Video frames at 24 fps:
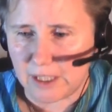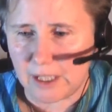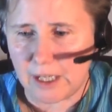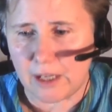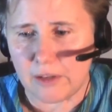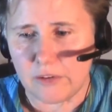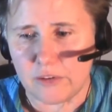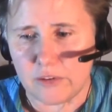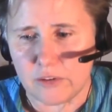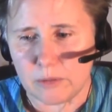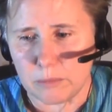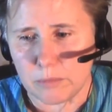
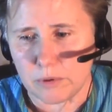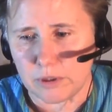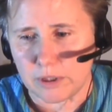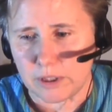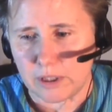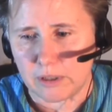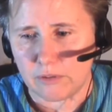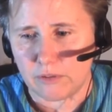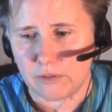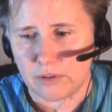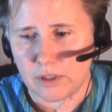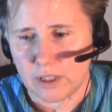some
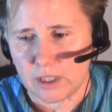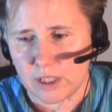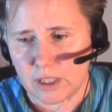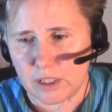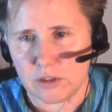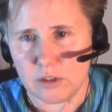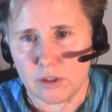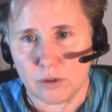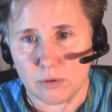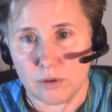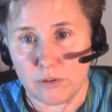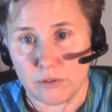beliefs that he
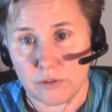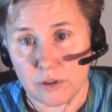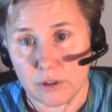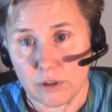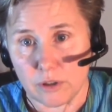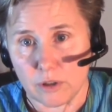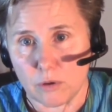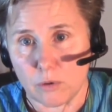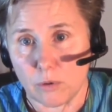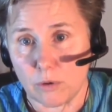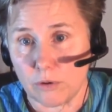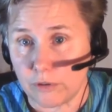noticed in
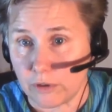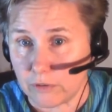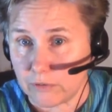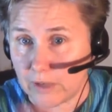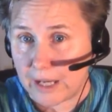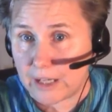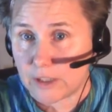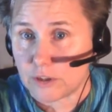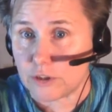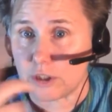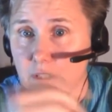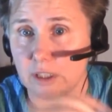the course of
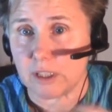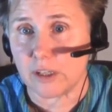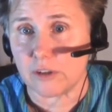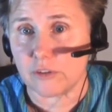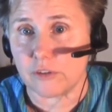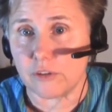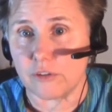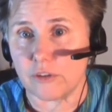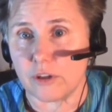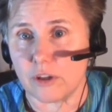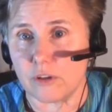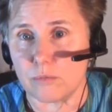actually the
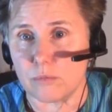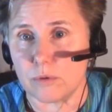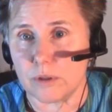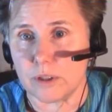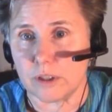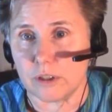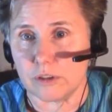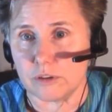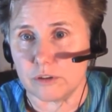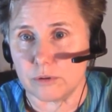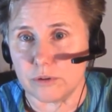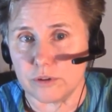exercise we're
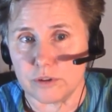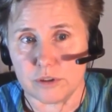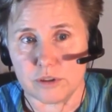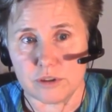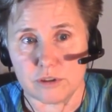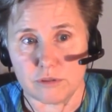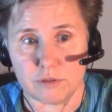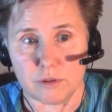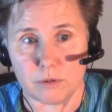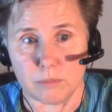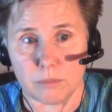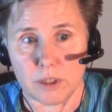going to do in just
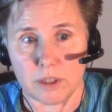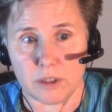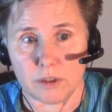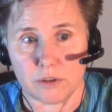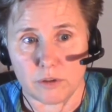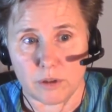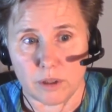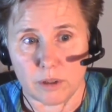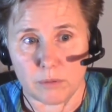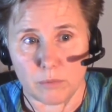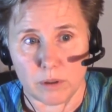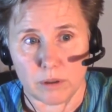a few minutes.
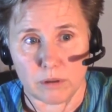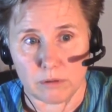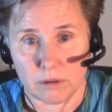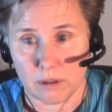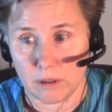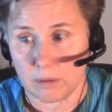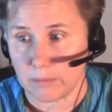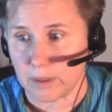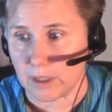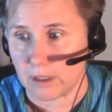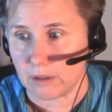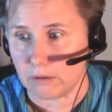So we're
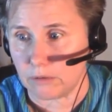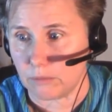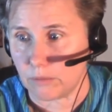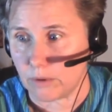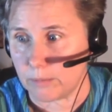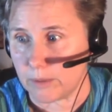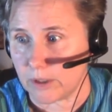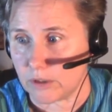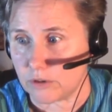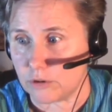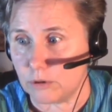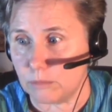
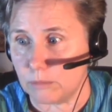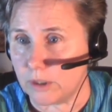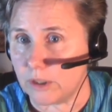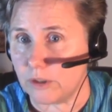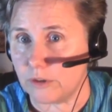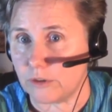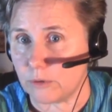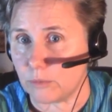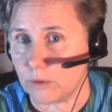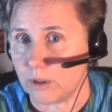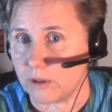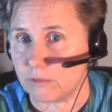about 2
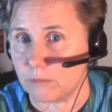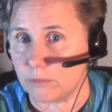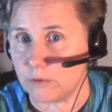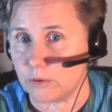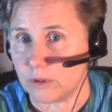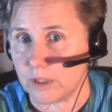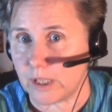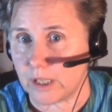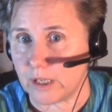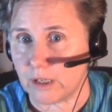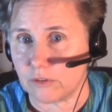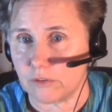minutes away from doing
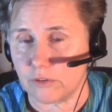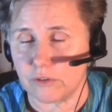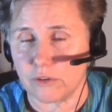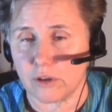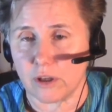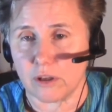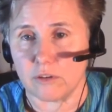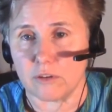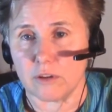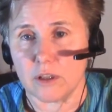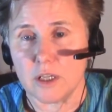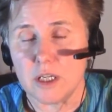that
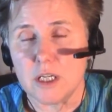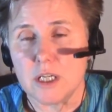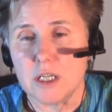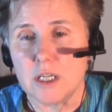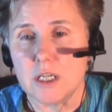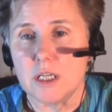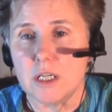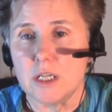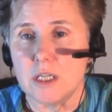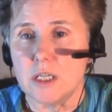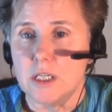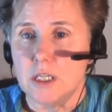exercise.
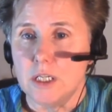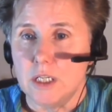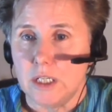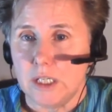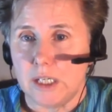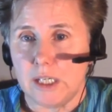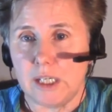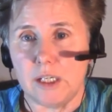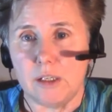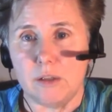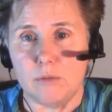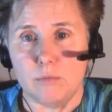
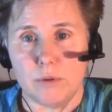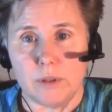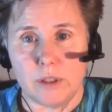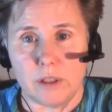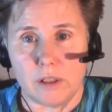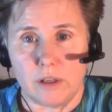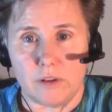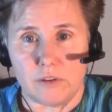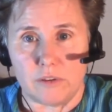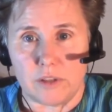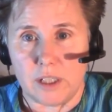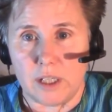He
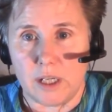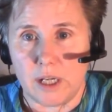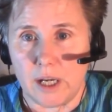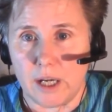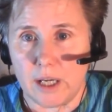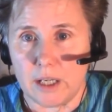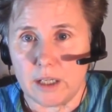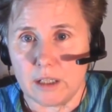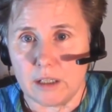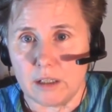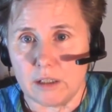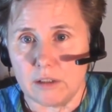realized he
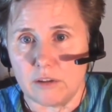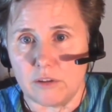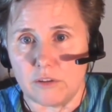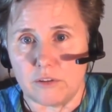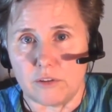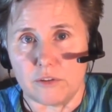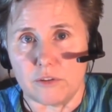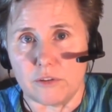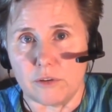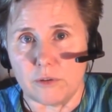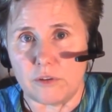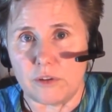had this
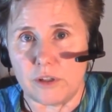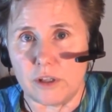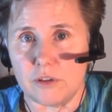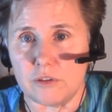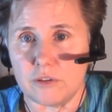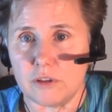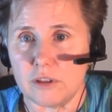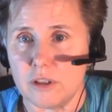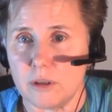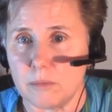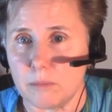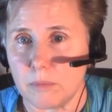
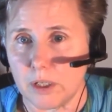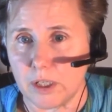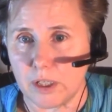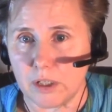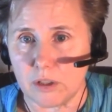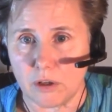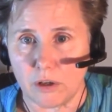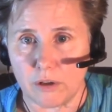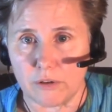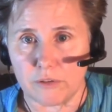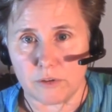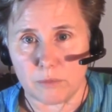association that money
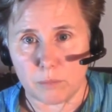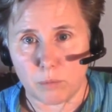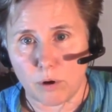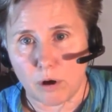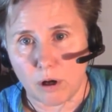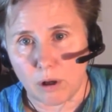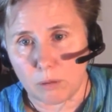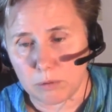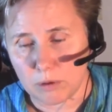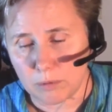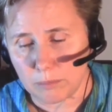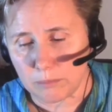causes
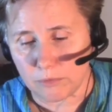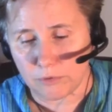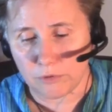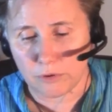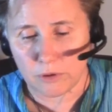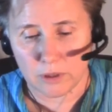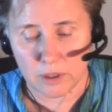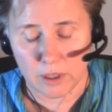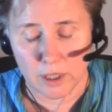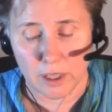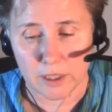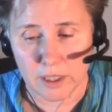problems,
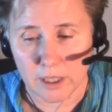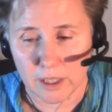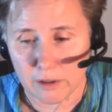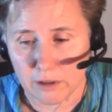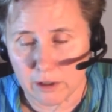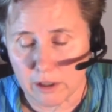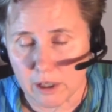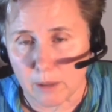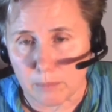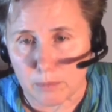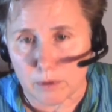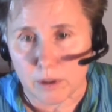and he had a
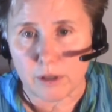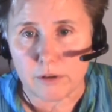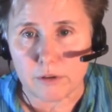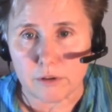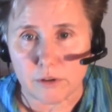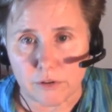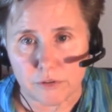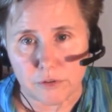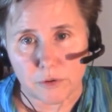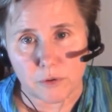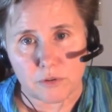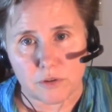couple other
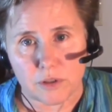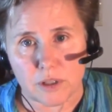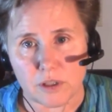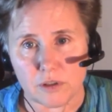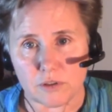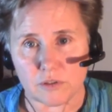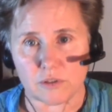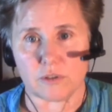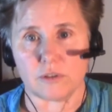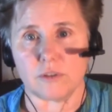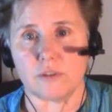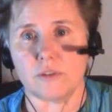
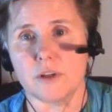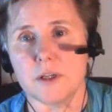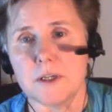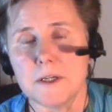associations.